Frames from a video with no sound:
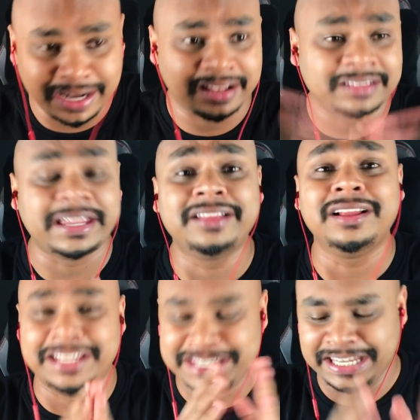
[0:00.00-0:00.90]
and the title
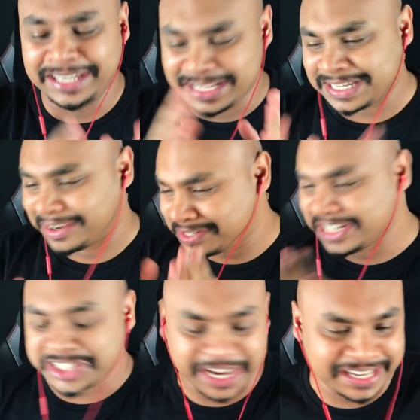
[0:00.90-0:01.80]
is Indians Harassing
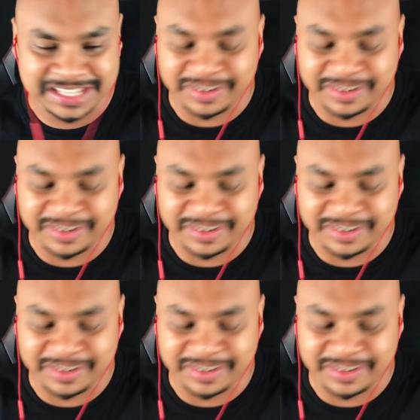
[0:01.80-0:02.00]
Chinese,